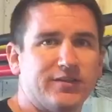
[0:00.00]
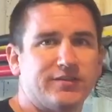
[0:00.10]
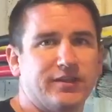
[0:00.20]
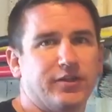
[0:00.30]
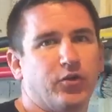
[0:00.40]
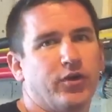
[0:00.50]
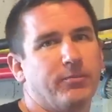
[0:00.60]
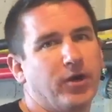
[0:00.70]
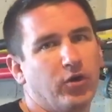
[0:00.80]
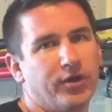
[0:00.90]
a solenoid on
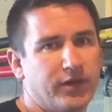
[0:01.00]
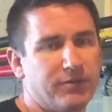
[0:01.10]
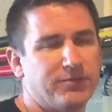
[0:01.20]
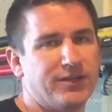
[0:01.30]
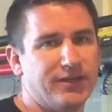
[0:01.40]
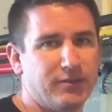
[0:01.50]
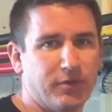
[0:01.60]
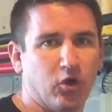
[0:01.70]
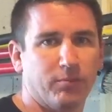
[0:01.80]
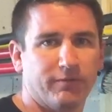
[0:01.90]
my old MTD
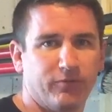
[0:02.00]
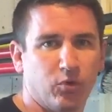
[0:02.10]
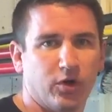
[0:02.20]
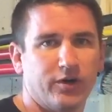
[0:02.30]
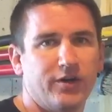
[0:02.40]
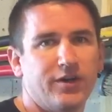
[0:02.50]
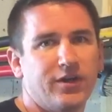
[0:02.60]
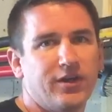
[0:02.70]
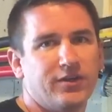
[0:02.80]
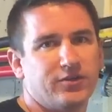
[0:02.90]
mower before,
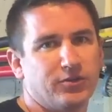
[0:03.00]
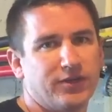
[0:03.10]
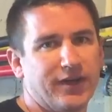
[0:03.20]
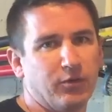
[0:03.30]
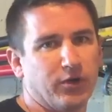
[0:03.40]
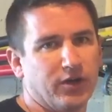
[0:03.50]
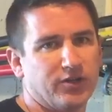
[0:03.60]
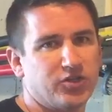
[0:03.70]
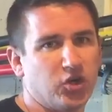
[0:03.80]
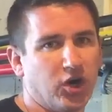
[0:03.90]
so today we're going to
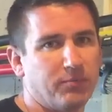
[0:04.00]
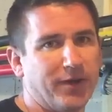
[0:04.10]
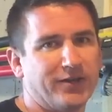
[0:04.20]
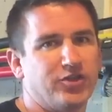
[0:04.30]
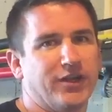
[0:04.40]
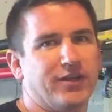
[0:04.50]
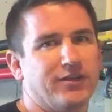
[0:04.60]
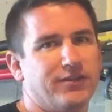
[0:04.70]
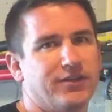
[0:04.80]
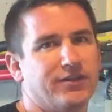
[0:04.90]
start by
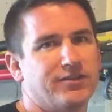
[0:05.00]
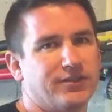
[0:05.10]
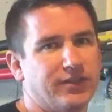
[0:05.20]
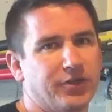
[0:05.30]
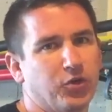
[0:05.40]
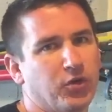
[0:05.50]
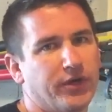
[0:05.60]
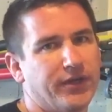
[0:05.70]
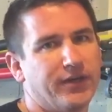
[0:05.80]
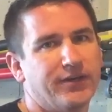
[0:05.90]
checking this
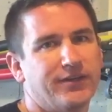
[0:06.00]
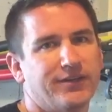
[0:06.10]
solenoid.